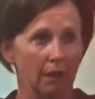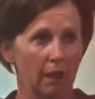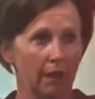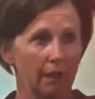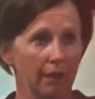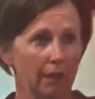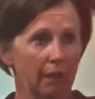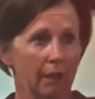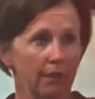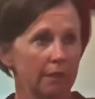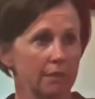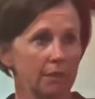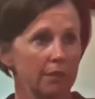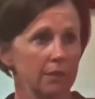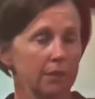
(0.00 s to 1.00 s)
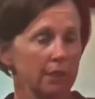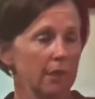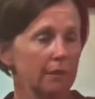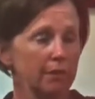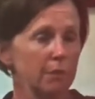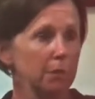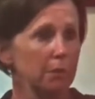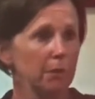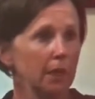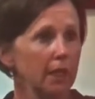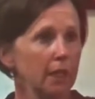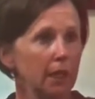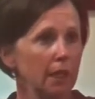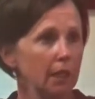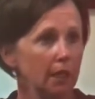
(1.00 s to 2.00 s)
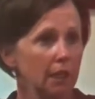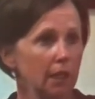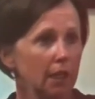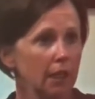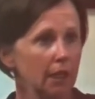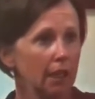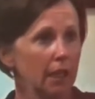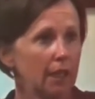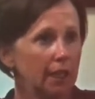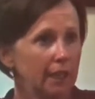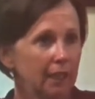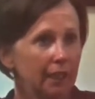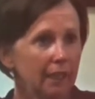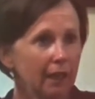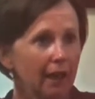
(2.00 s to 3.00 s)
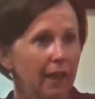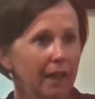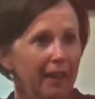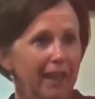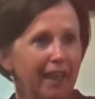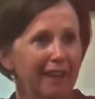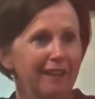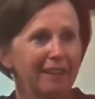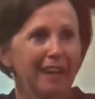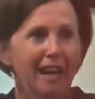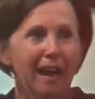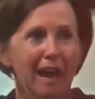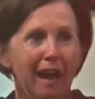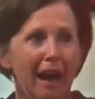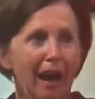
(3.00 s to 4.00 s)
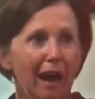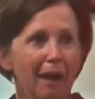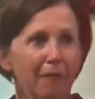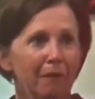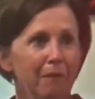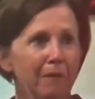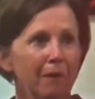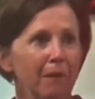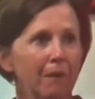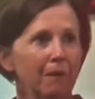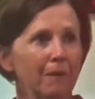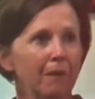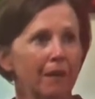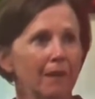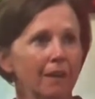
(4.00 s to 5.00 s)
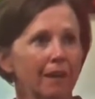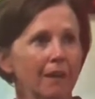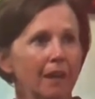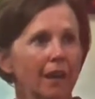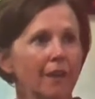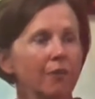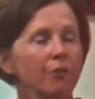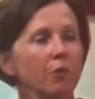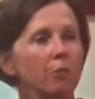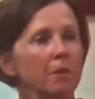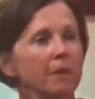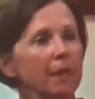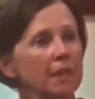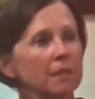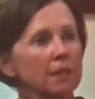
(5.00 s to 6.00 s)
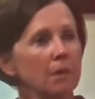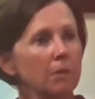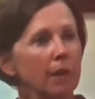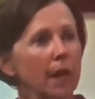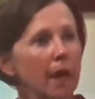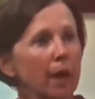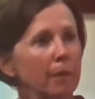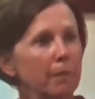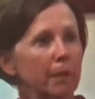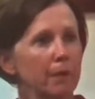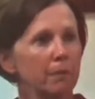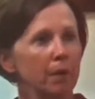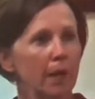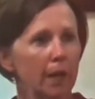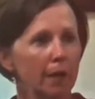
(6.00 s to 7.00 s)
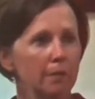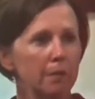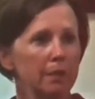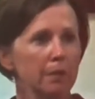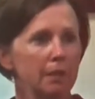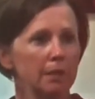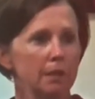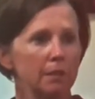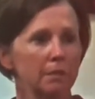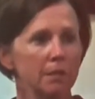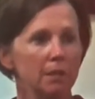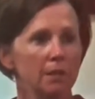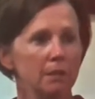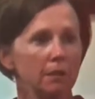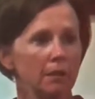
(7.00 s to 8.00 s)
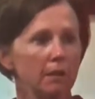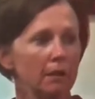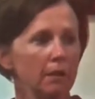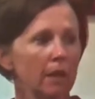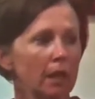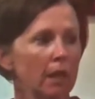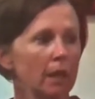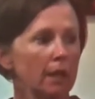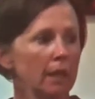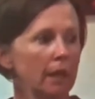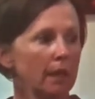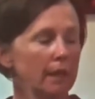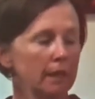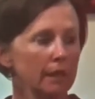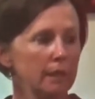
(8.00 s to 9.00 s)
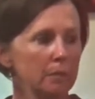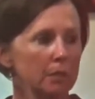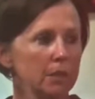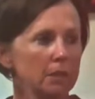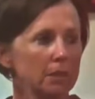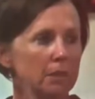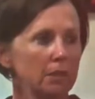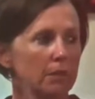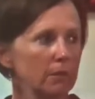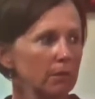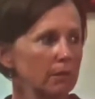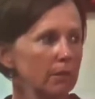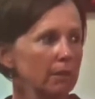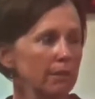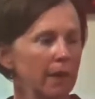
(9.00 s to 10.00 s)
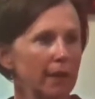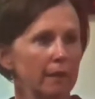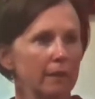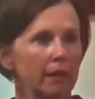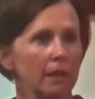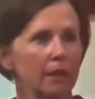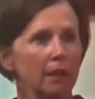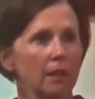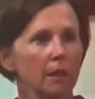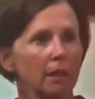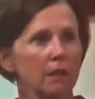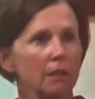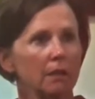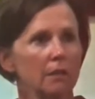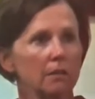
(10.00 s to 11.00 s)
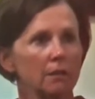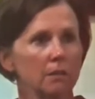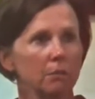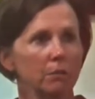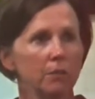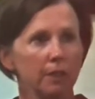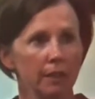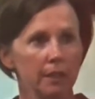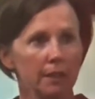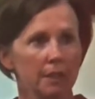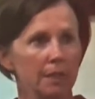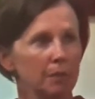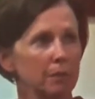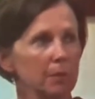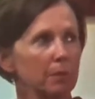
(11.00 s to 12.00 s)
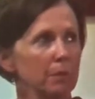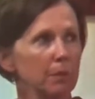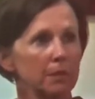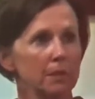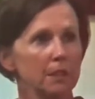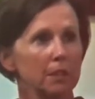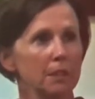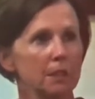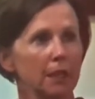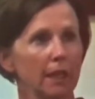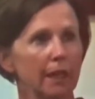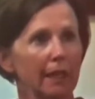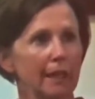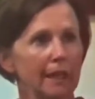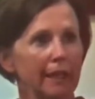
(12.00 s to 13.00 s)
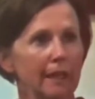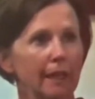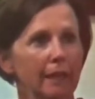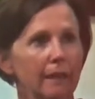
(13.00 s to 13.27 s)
I'd seriously have to be medicated, I think. I don't know, but that's not what happened. What happened is I'm still here, and I'm just dealing with the fact that there's some pretty sick people in society